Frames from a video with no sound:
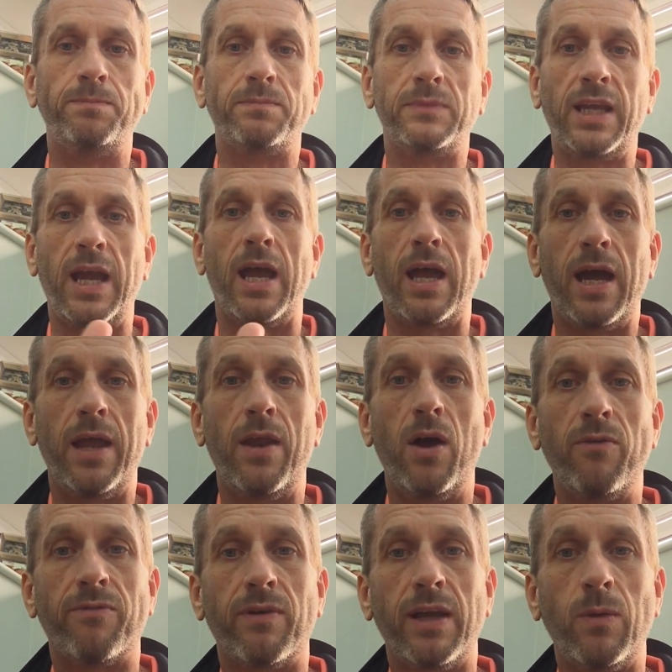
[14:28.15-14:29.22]
Yeah, and
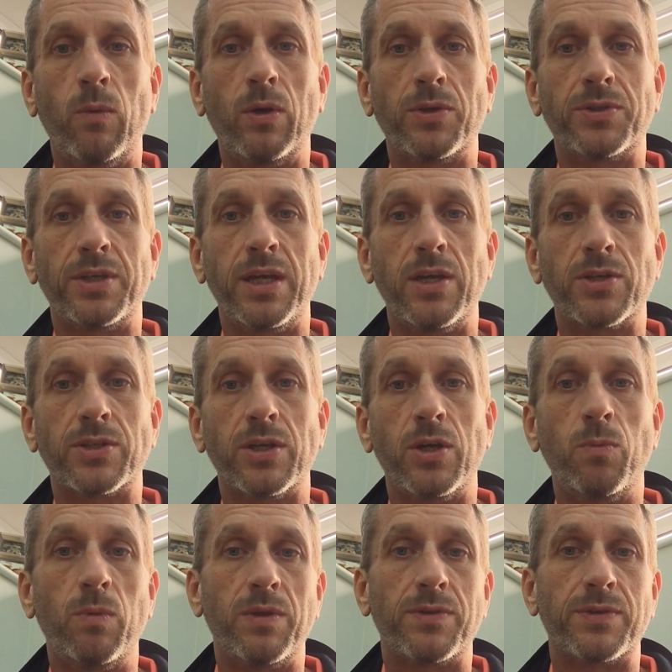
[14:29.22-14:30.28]
hopefully we'll see you soon
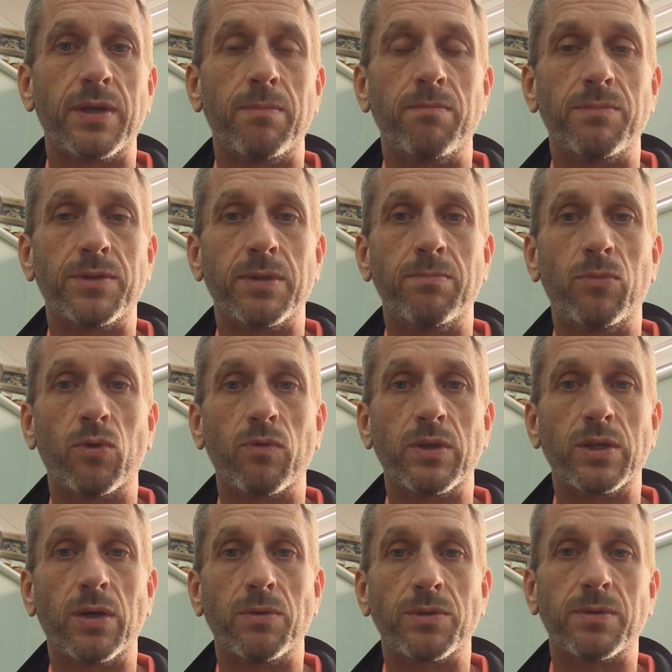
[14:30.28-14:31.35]
with some more
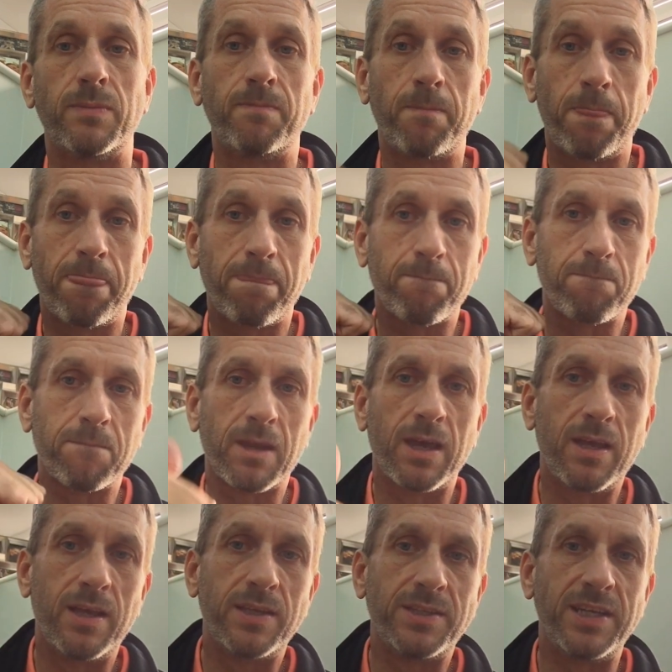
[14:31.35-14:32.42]
results.
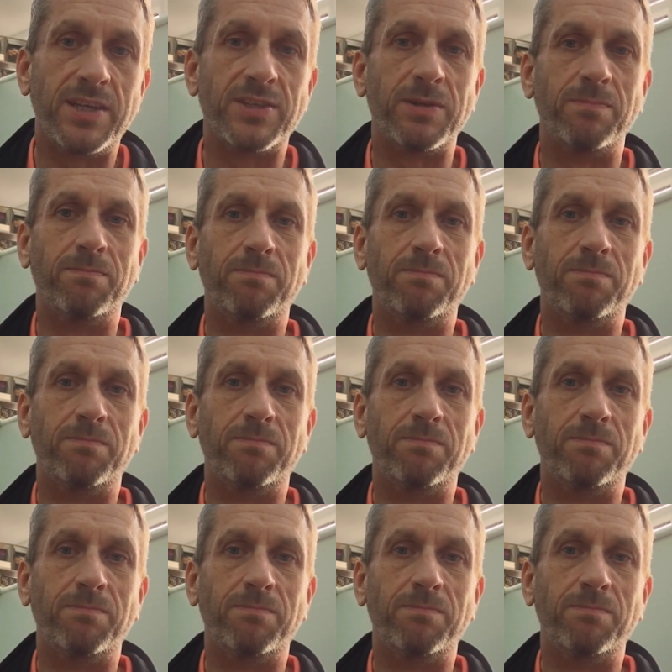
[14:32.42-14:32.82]
See you soon.